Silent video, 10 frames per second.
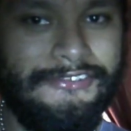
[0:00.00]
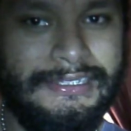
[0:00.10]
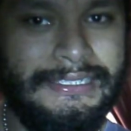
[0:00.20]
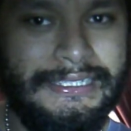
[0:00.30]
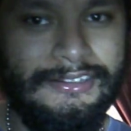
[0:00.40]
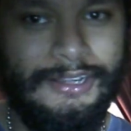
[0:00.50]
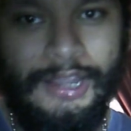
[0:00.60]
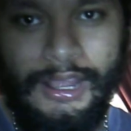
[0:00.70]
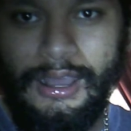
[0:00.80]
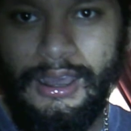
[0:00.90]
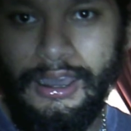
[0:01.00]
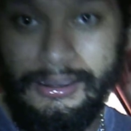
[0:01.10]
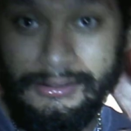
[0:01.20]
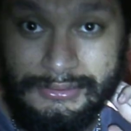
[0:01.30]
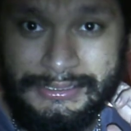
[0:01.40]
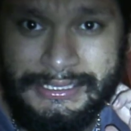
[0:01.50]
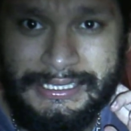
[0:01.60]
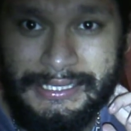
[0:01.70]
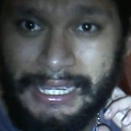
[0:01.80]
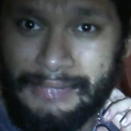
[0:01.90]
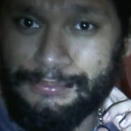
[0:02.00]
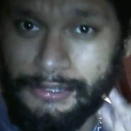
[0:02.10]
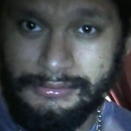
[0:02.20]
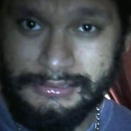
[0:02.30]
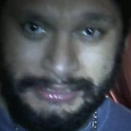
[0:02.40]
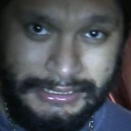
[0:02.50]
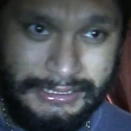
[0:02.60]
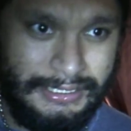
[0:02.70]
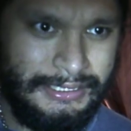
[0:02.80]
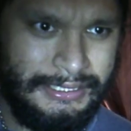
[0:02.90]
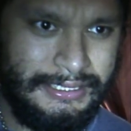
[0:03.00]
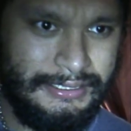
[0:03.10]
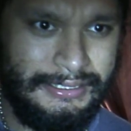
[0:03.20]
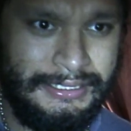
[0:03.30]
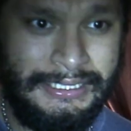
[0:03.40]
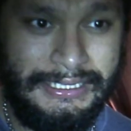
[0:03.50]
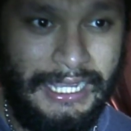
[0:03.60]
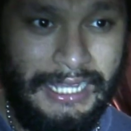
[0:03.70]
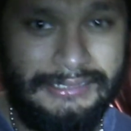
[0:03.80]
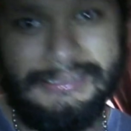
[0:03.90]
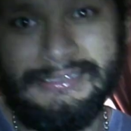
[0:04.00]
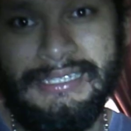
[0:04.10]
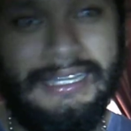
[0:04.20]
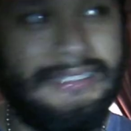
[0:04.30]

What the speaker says: hear, oh, Dean Ambrose, he has had